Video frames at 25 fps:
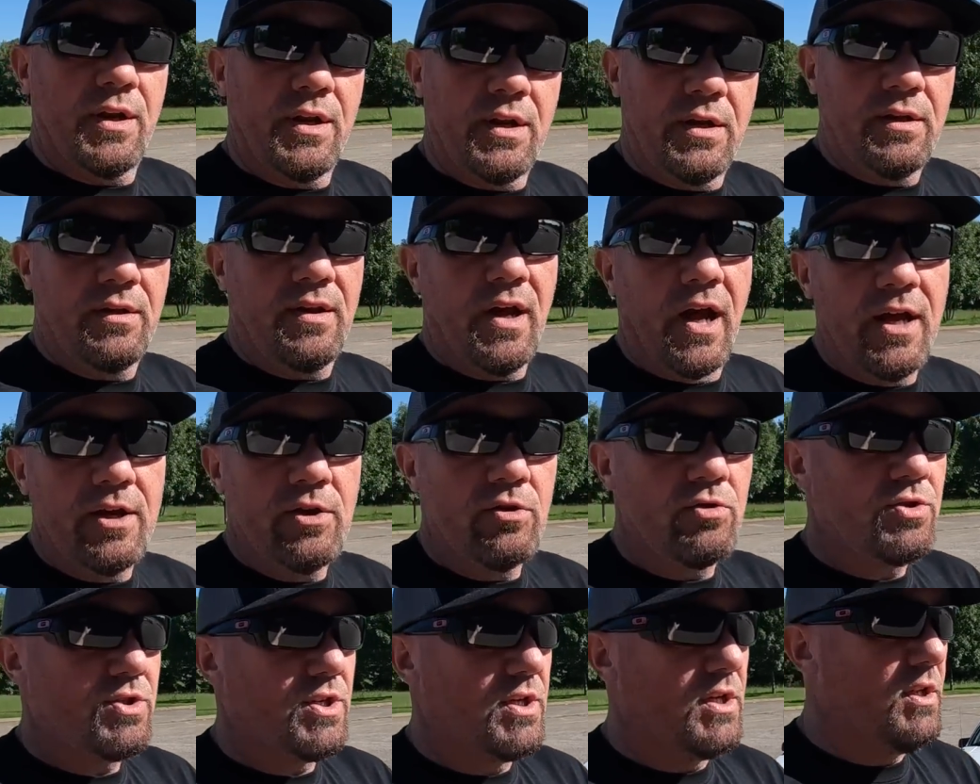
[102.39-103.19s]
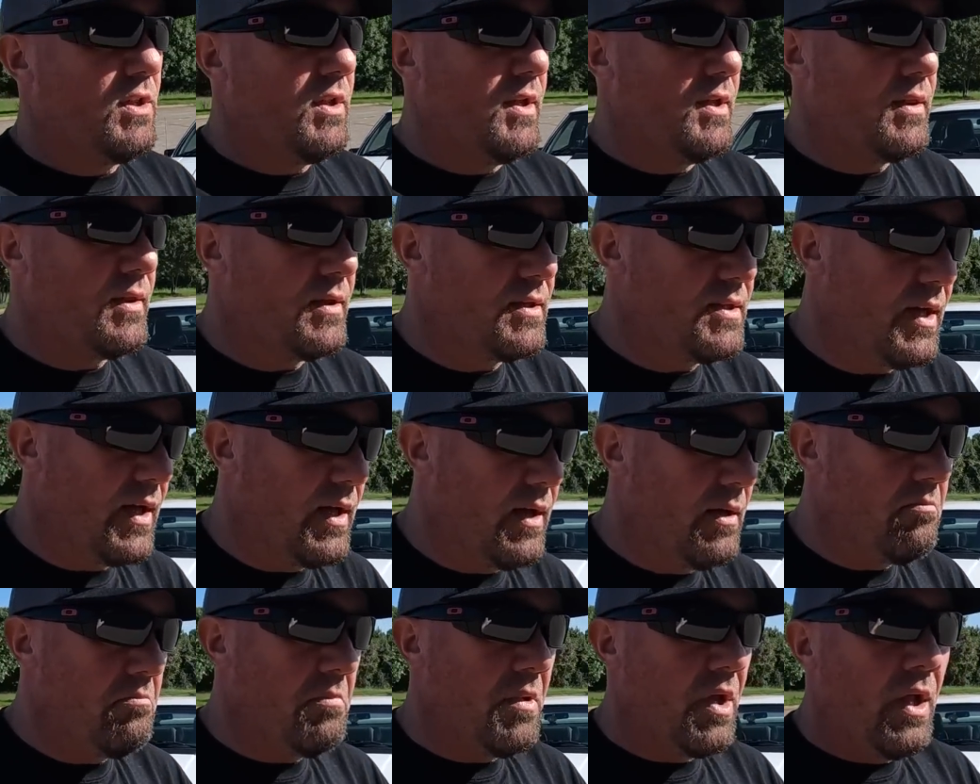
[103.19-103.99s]
any dynos any length of
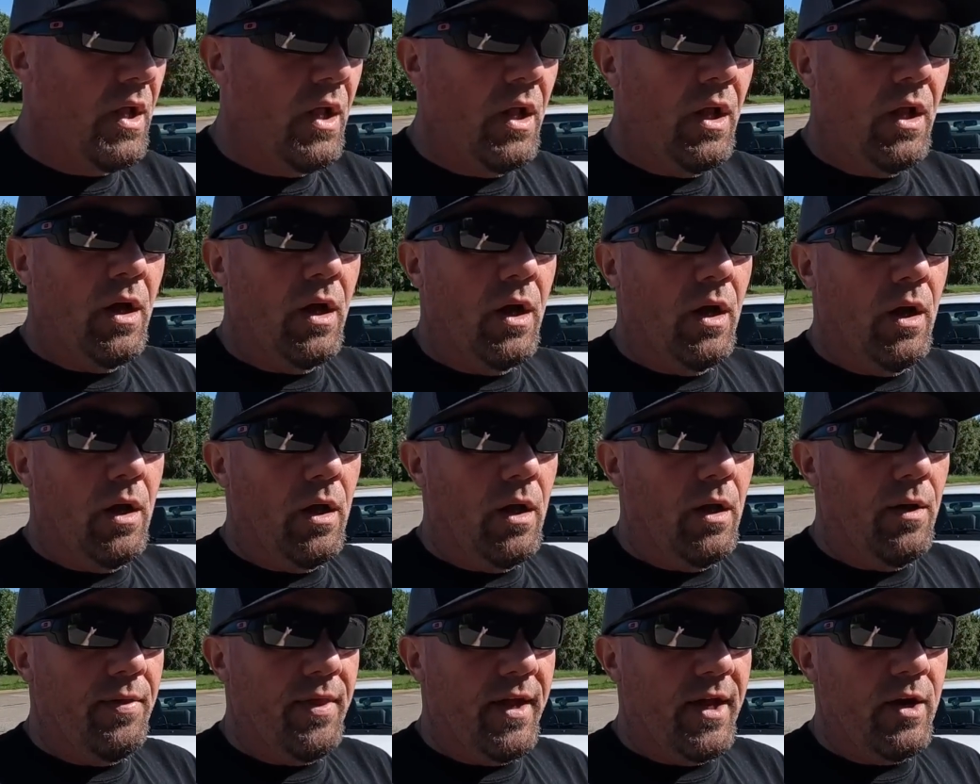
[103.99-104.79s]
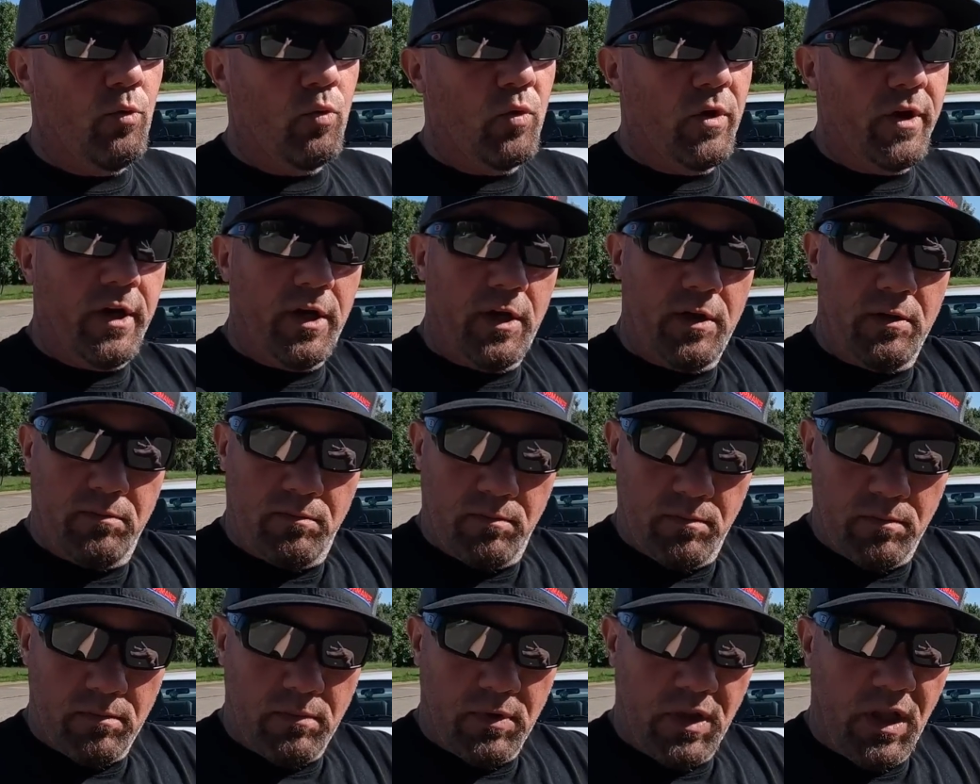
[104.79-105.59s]
time, they read
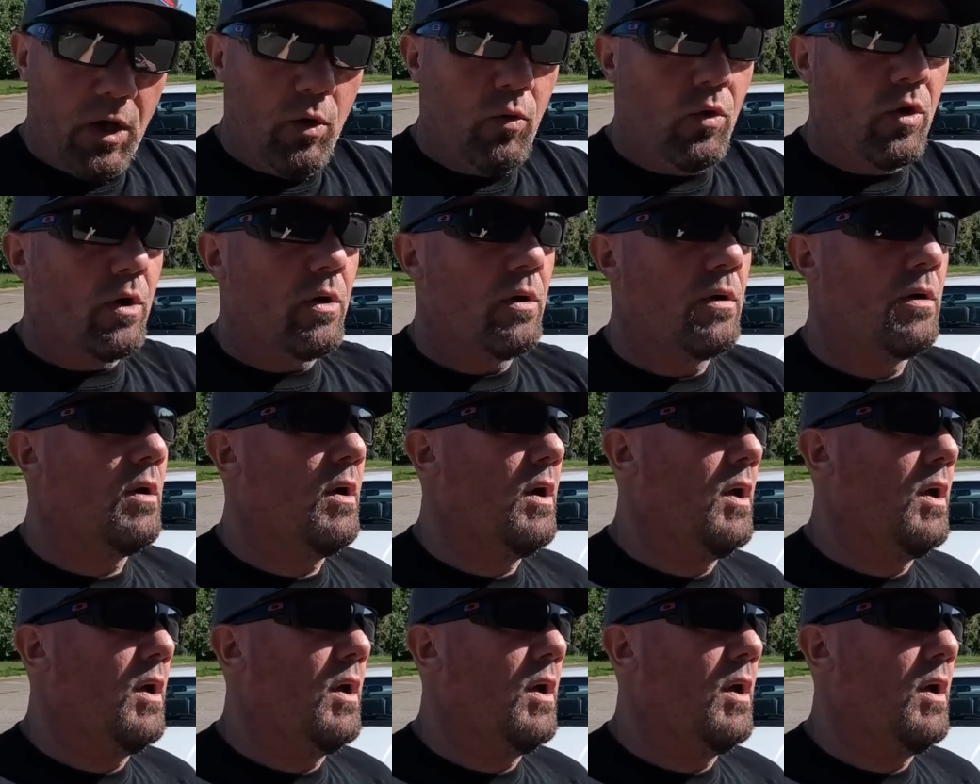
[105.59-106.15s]
lower.